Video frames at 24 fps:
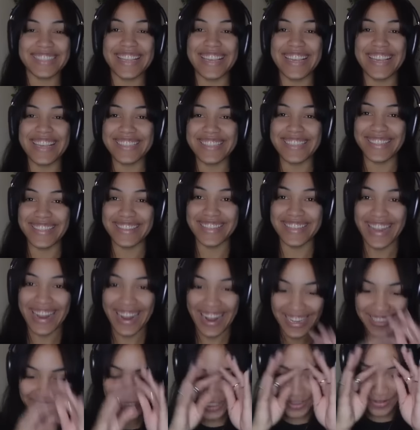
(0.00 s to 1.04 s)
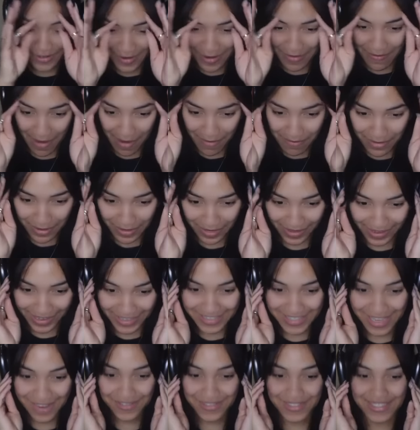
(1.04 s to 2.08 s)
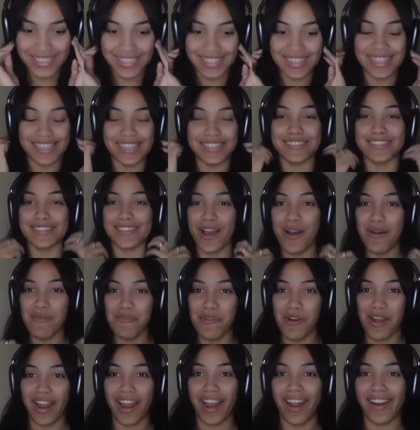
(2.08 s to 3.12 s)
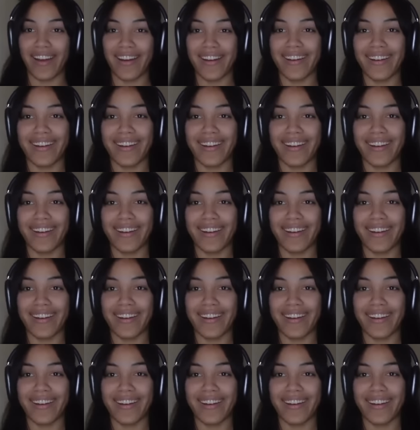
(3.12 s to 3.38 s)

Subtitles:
is a thing. I do remember this. I've seen this somewhere.